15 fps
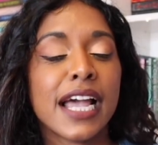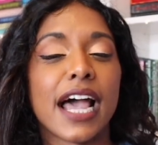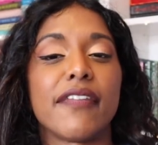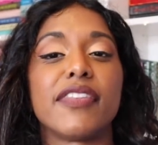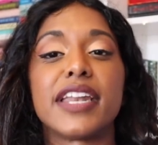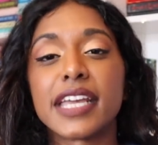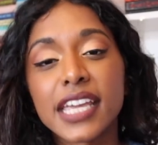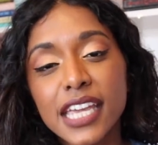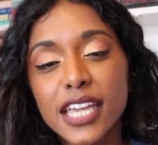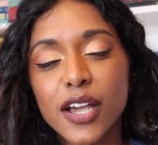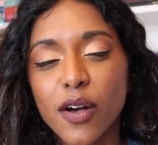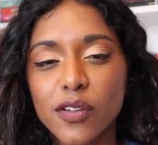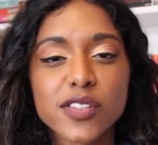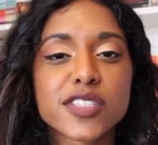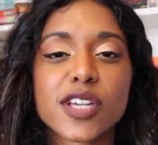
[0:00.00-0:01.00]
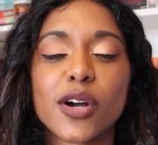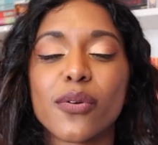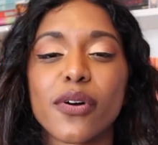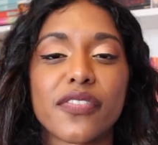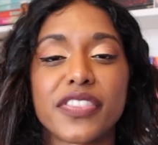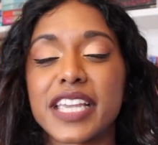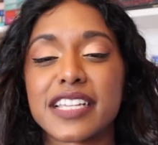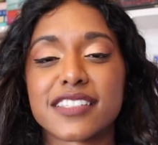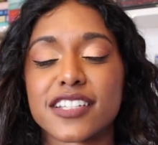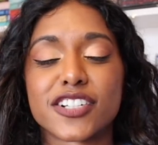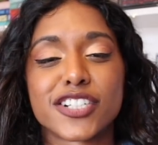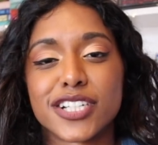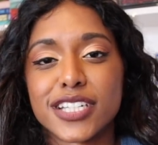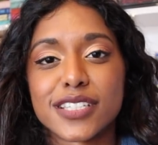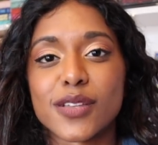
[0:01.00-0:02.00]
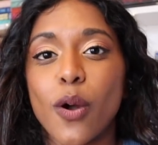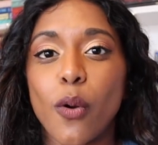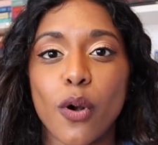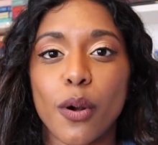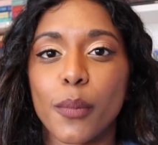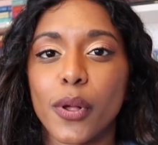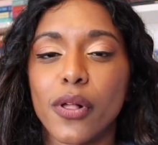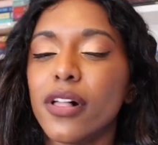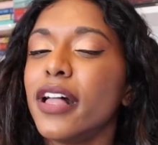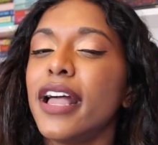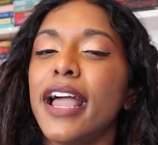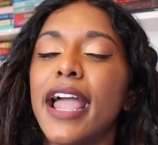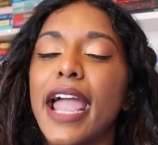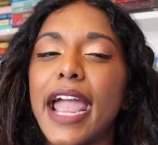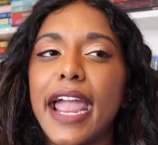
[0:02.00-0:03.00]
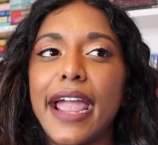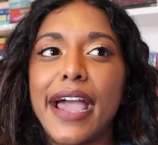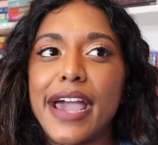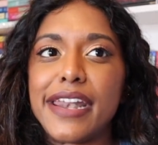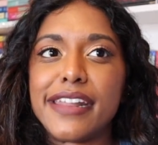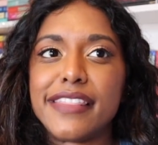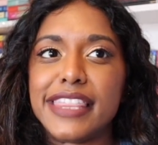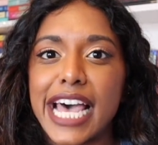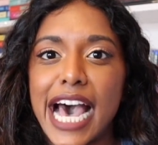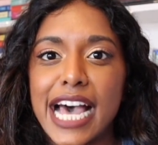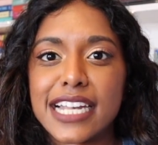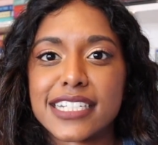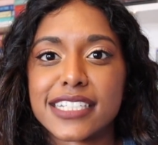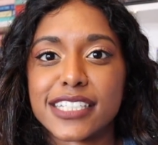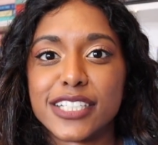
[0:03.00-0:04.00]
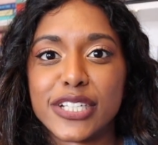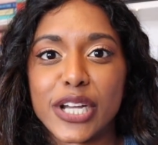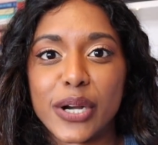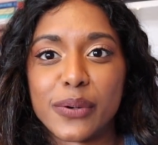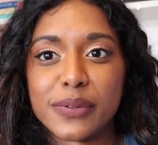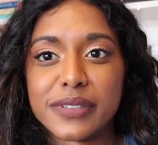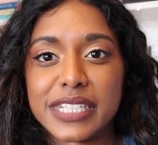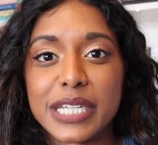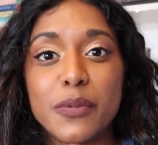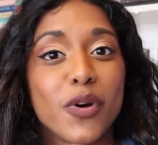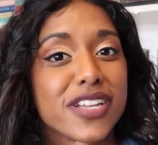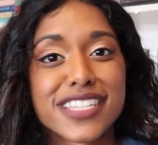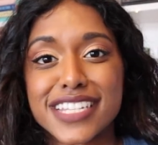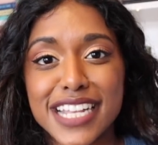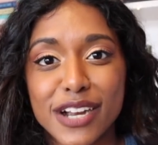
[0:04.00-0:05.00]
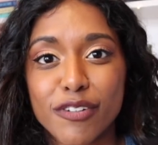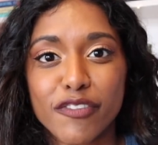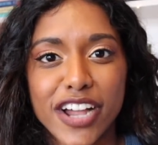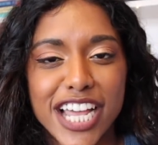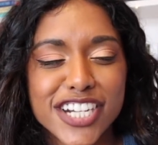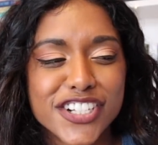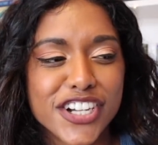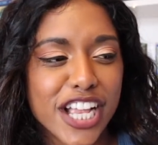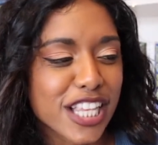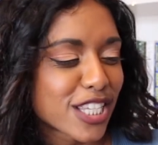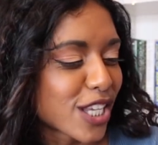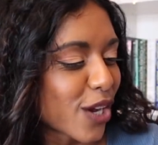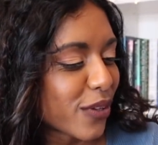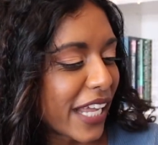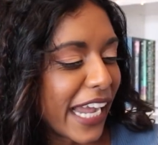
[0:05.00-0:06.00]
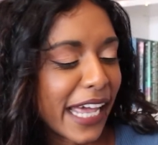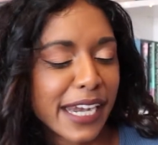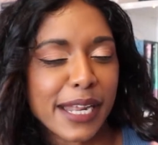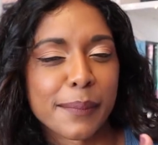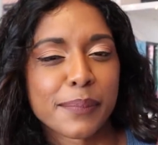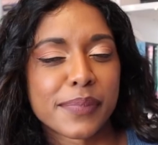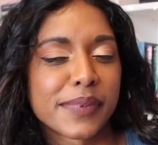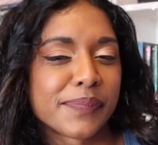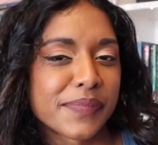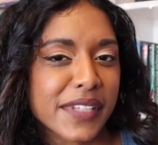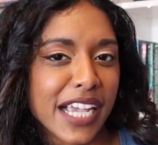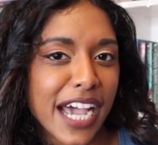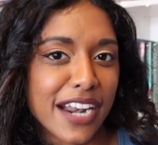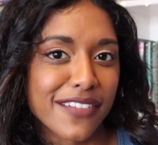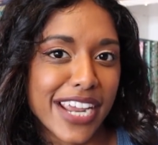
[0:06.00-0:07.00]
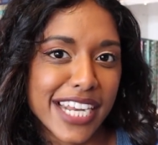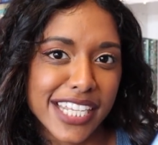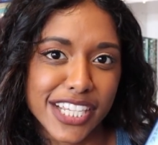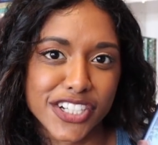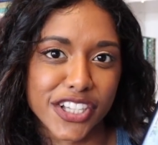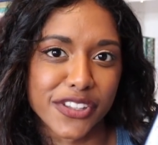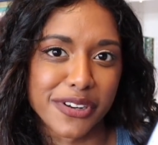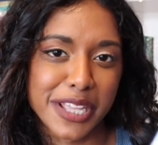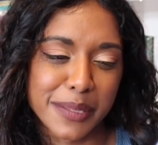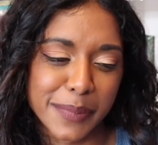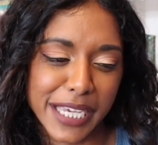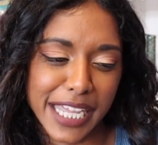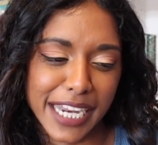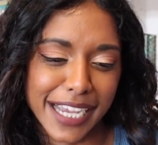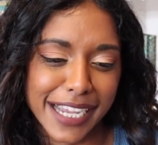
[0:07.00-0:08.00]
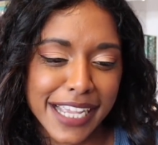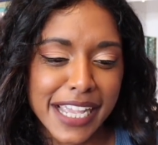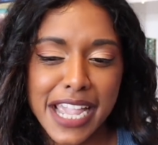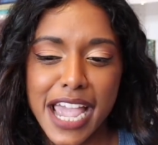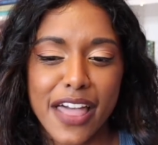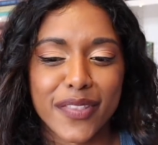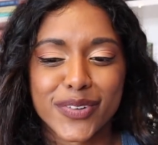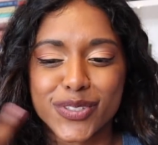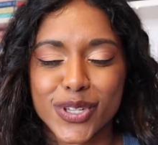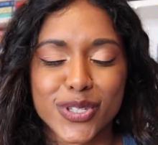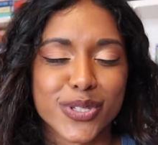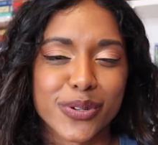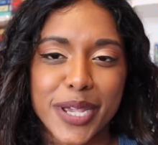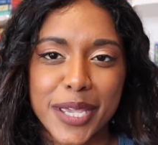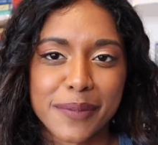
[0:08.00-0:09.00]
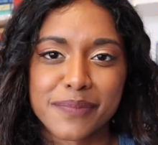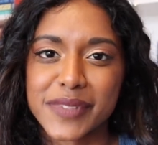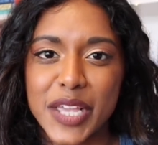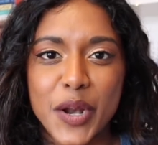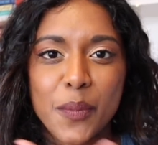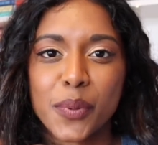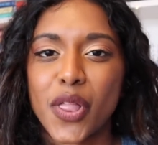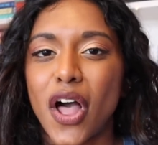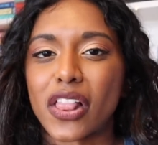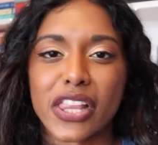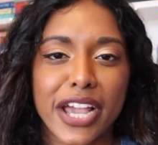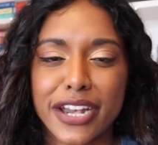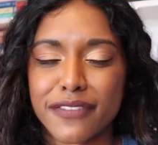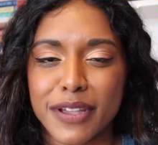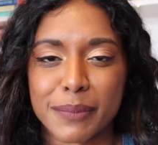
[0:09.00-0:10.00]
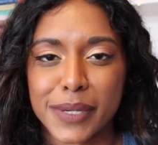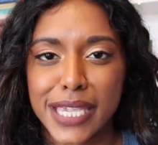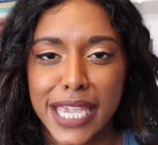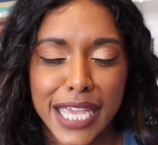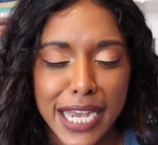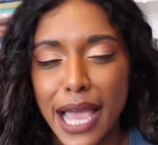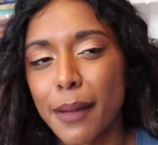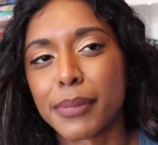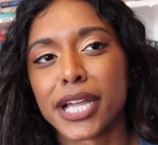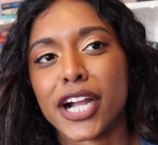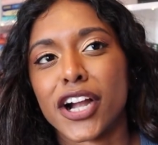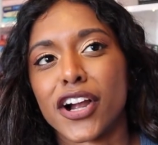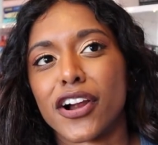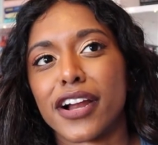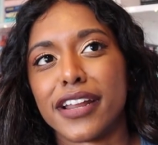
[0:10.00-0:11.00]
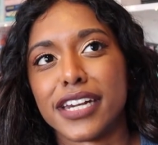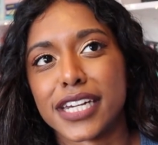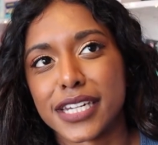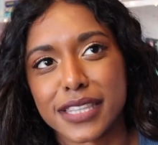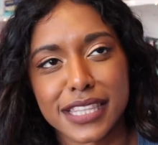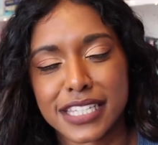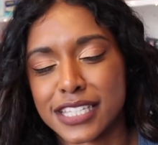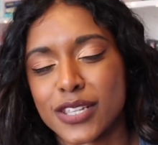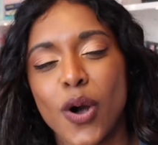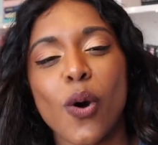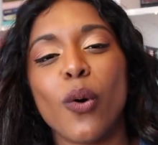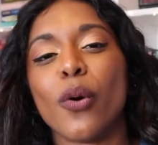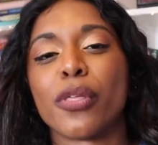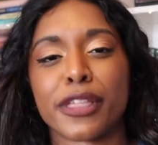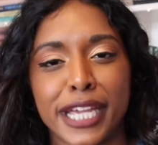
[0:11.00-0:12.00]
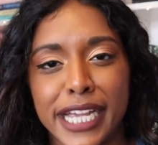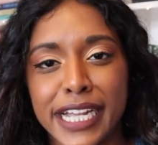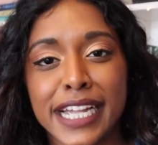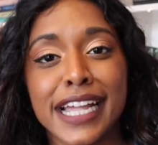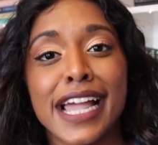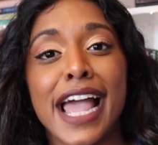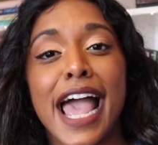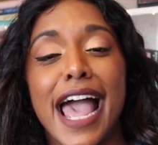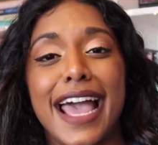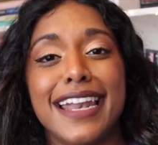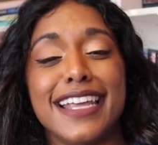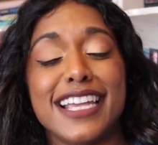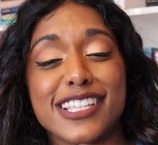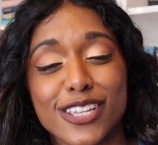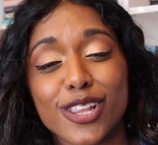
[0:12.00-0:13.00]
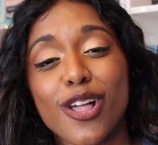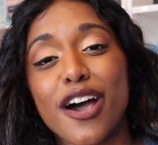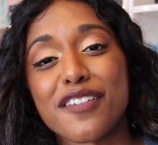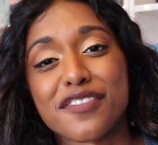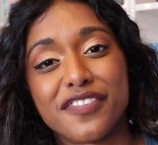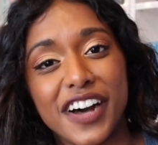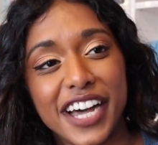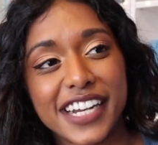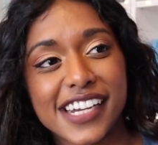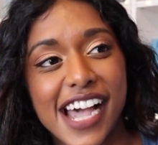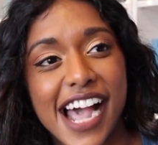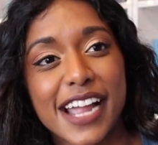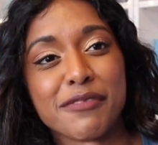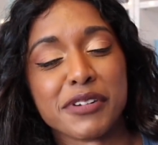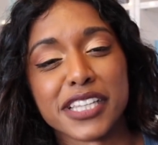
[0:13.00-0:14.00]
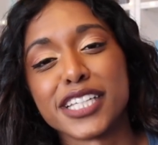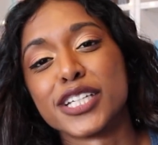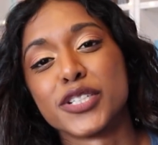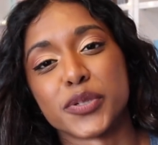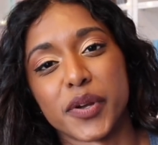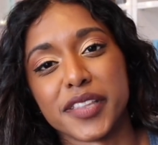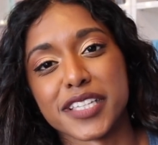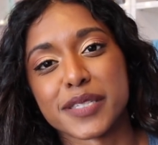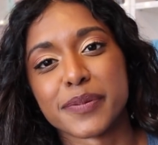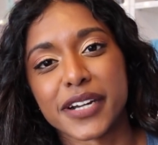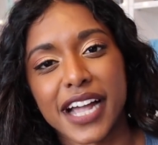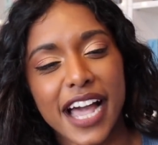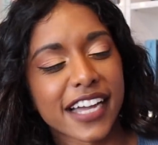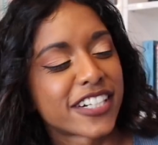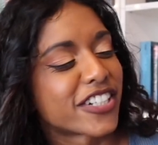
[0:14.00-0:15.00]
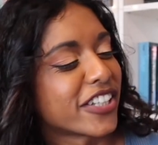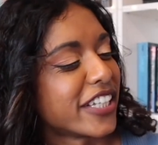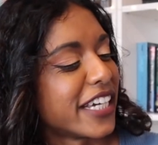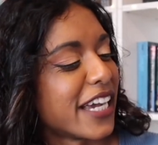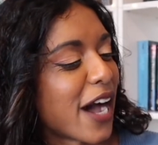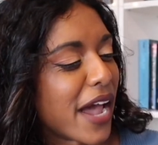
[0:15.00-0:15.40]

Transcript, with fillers: And then he also thinks that she's horrible and that, you know, he wants to take revenge. And so they end up kind of hating each other at the beginning. And there's also a, you know, plot line of him kidnapping her and this whole thing. And it's a lot of fun. I really enjoyed this book actually.